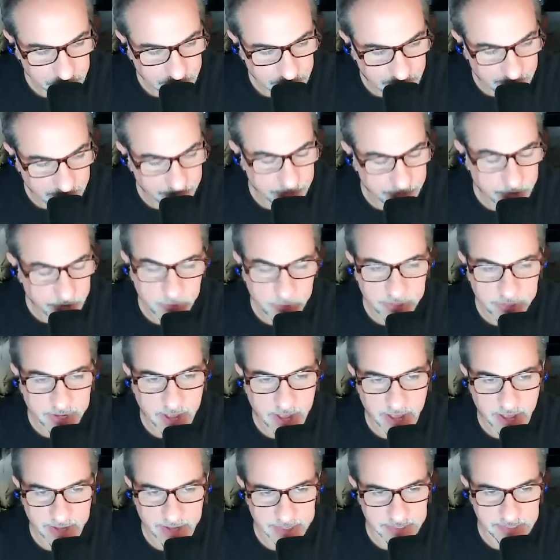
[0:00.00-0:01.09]
Even though the
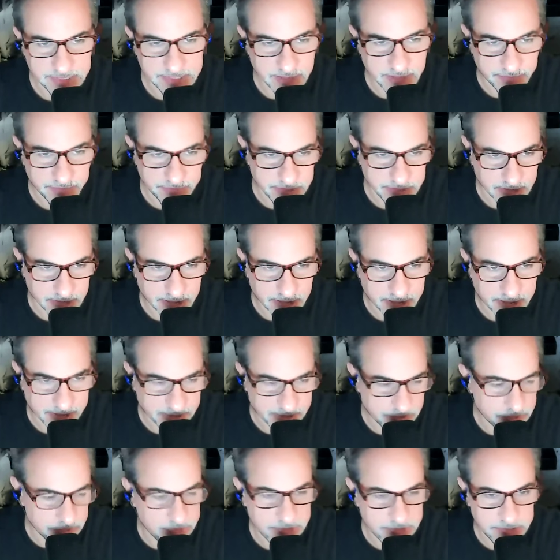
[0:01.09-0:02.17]
guy is 79,
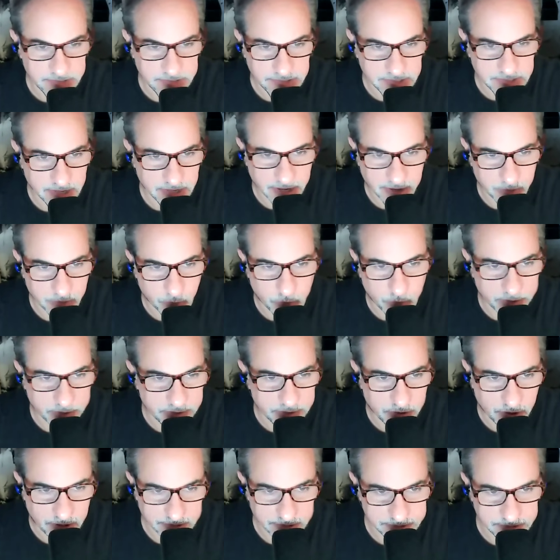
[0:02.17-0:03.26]
who's to say what
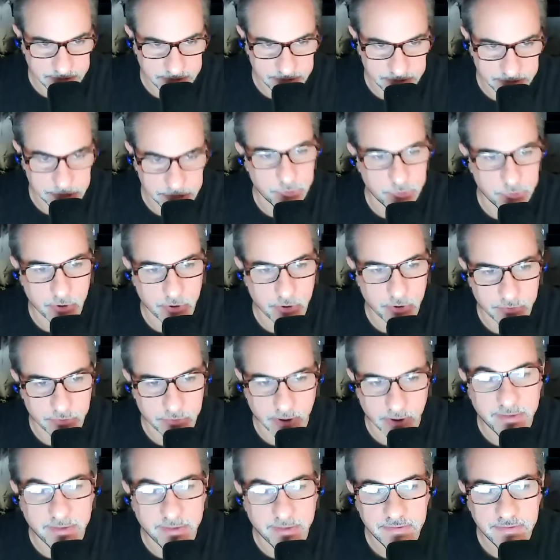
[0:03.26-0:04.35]
caused his stroke,
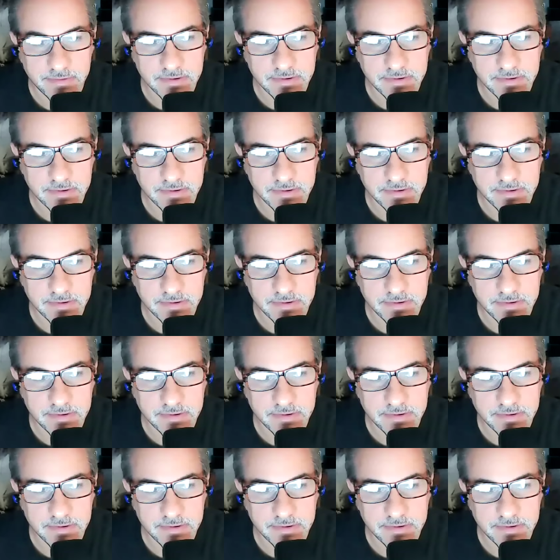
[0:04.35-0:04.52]
right?